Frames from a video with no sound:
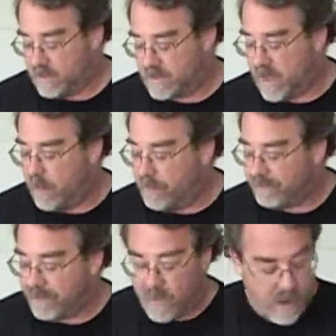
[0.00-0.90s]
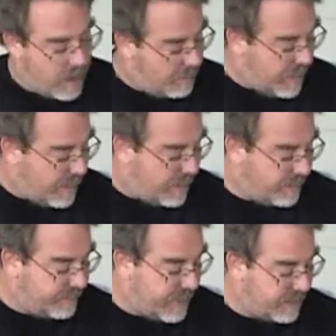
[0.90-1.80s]
So,
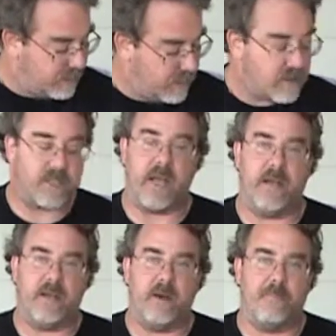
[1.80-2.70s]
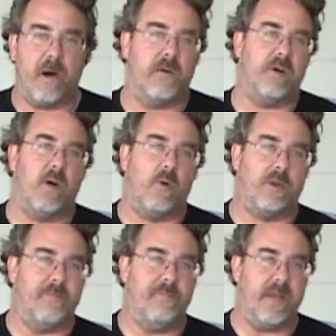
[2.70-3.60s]
that looks like a part of a
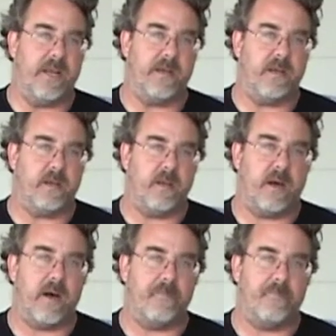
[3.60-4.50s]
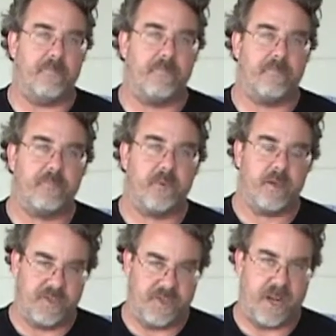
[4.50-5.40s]
golden mean
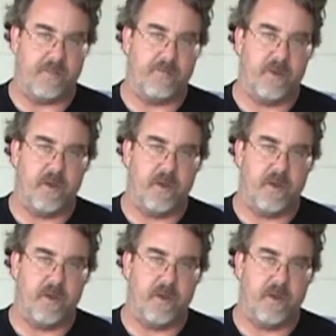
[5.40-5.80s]
shape.